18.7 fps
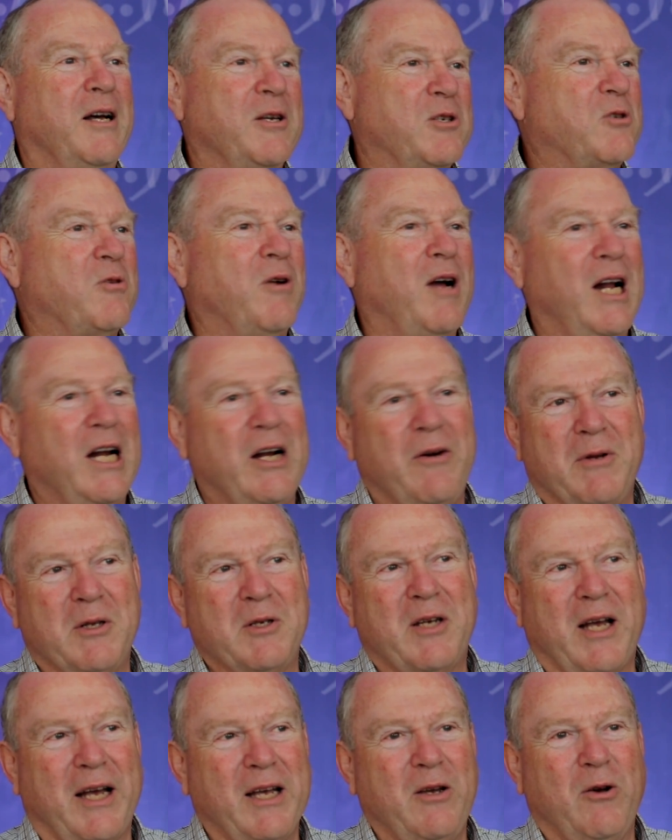Australia
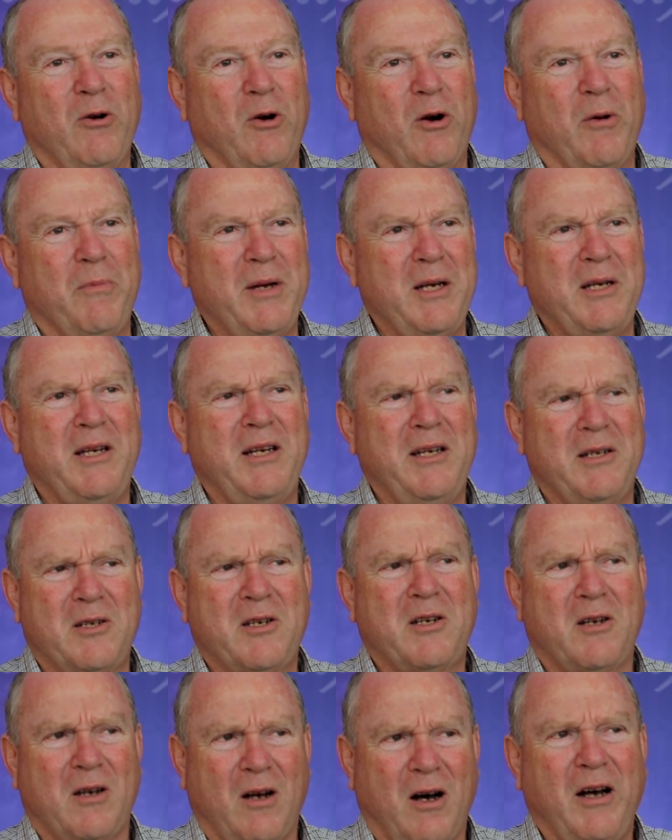and, say, Europe
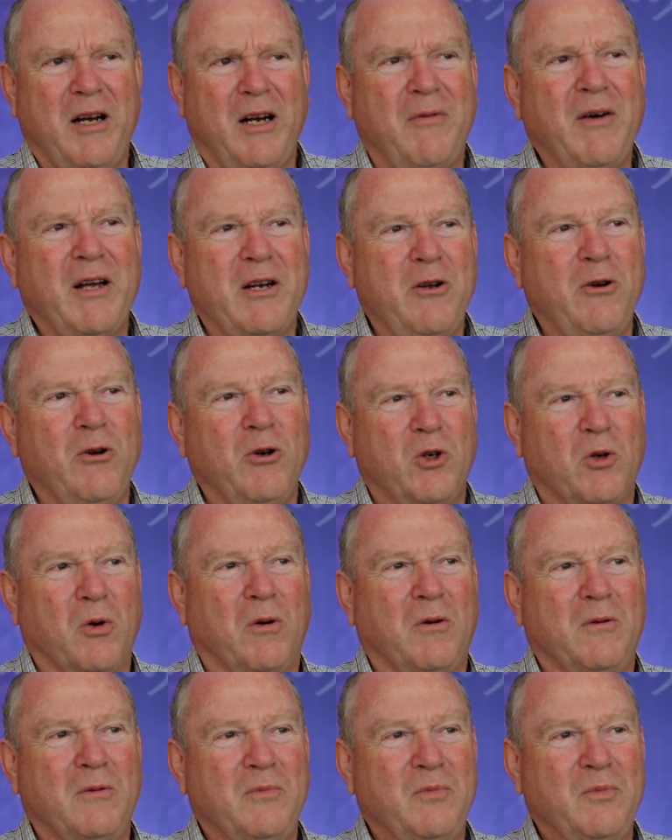is kind of
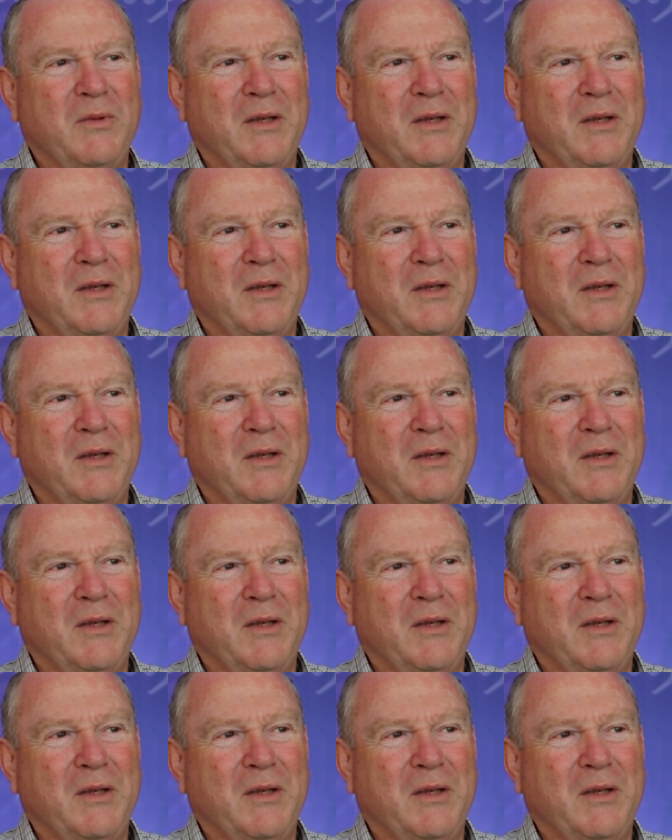unusual.